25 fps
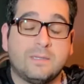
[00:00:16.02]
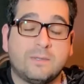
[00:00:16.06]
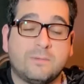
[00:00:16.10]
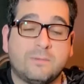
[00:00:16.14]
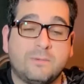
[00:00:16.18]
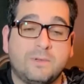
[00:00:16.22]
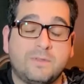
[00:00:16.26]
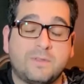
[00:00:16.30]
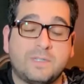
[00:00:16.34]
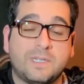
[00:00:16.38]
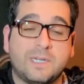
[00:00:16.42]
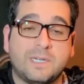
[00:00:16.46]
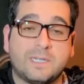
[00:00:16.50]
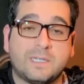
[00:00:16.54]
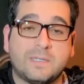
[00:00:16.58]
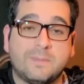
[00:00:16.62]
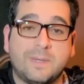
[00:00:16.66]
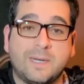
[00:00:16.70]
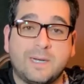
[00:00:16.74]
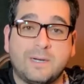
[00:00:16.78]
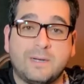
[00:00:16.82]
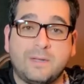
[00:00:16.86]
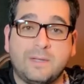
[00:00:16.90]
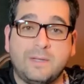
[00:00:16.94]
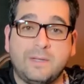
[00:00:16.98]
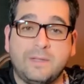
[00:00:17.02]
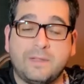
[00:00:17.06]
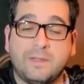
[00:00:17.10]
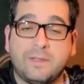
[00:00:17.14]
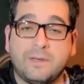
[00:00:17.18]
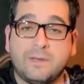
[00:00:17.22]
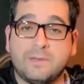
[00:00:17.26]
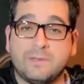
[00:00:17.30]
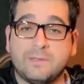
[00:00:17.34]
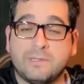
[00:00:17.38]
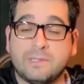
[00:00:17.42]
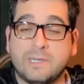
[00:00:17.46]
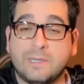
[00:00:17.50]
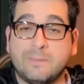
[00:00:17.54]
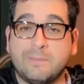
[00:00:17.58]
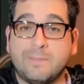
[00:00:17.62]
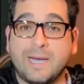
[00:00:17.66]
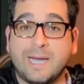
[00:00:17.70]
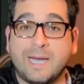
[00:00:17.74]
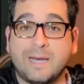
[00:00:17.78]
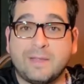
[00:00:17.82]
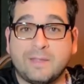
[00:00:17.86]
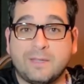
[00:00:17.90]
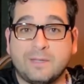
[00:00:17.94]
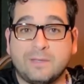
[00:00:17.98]
We've talked about ethos and
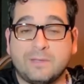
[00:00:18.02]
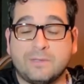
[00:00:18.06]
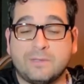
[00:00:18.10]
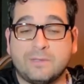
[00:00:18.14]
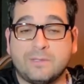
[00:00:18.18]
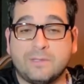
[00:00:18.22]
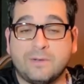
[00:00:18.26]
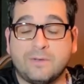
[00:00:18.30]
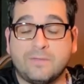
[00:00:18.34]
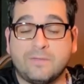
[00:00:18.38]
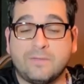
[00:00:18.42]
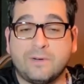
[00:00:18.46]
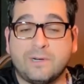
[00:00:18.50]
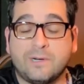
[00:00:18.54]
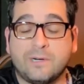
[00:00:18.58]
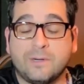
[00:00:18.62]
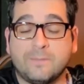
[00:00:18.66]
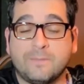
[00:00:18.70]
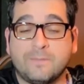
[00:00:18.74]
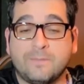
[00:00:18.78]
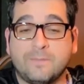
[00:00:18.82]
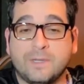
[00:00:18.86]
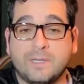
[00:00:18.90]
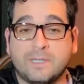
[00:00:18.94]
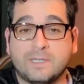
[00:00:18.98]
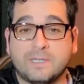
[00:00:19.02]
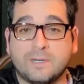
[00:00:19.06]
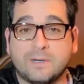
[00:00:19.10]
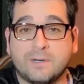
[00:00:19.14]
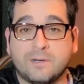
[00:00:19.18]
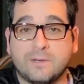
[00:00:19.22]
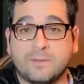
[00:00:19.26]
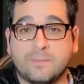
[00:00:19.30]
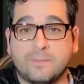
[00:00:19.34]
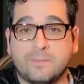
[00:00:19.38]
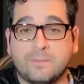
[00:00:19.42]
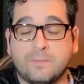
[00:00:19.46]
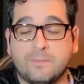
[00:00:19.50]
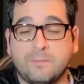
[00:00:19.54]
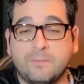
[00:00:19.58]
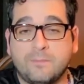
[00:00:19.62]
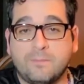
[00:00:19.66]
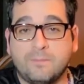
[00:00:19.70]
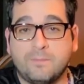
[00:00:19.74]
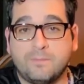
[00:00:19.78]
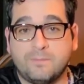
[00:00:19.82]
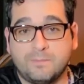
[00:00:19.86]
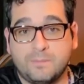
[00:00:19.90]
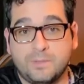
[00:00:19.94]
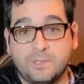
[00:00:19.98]
pathos so far as our
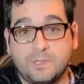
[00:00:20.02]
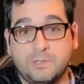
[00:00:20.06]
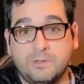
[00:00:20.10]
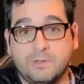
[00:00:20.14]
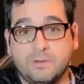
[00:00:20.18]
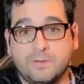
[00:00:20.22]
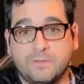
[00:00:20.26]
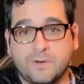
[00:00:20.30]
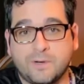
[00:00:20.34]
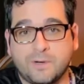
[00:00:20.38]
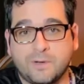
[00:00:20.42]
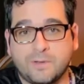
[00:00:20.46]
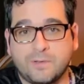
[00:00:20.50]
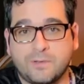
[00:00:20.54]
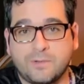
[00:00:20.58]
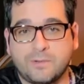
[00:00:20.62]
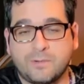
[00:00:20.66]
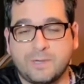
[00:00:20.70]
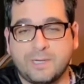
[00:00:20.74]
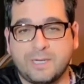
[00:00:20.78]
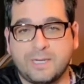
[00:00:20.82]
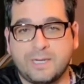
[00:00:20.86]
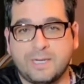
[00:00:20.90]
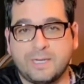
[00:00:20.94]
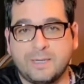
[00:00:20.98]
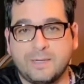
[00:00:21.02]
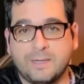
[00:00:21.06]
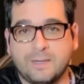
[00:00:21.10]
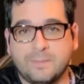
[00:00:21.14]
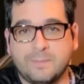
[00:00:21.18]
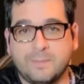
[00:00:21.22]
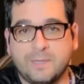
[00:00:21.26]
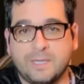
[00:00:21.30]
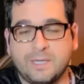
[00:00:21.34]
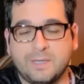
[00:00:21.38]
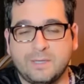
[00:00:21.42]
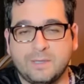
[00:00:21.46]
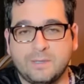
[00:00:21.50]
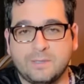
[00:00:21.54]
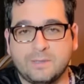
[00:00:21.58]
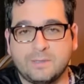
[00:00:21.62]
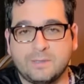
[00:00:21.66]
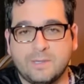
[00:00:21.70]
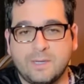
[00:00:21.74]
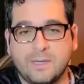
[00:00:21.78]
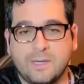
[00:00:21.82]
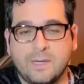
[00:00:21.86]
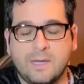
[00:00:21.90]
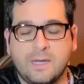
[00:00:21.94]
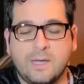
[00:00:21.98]
2 of our 3
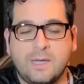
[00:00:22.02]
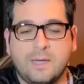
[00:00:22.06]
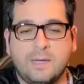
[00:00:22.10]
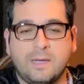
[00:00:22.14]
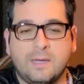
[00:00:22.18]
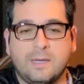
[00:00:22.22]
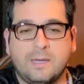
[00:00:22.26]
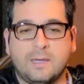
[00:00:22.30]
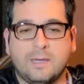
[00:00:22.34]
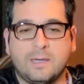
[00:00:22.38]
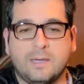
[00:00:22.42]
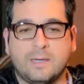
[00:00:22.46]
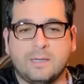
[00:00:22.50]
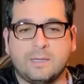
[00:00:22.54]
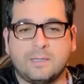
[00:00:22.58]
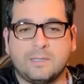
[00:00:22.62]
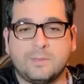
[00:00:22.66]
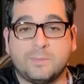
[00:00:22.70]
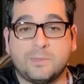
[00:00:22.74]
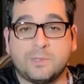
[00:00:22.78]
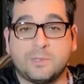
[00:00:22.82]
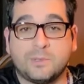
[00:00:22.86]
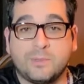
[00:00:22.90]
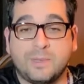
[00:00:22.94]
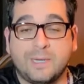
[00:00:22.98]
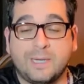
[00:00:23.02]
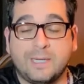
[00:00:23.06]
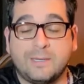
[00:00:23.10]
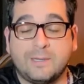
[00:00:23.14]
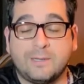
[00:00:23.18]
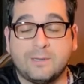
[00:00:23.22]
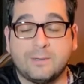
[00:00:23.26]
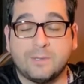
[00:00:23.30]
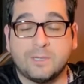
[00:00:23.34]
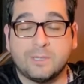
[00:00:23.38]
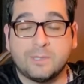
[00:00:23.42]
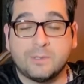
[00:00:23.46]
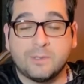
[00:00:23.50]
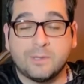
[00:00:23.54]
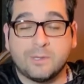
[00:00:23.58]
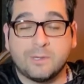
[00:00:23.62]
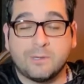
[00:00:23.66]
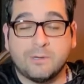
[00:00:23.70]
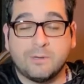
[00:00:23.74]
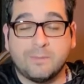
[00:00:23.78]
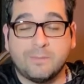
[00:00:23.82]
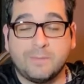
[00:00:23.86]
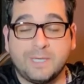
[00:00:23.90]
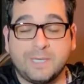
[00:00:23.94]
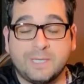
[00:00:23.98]
appeals to persuade, our
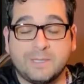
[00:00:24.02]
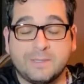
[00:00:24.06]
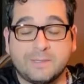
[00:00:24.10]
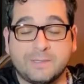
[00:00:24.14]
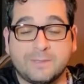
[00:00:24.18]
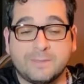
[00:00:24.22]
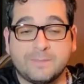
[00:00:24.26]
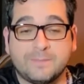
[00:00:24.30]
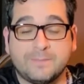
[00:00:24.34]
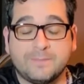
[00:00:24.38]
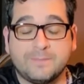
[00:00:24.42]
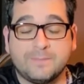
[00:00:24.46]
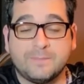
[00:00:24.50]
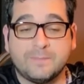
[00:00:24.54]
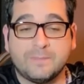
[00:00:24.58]
rhetorical appeals.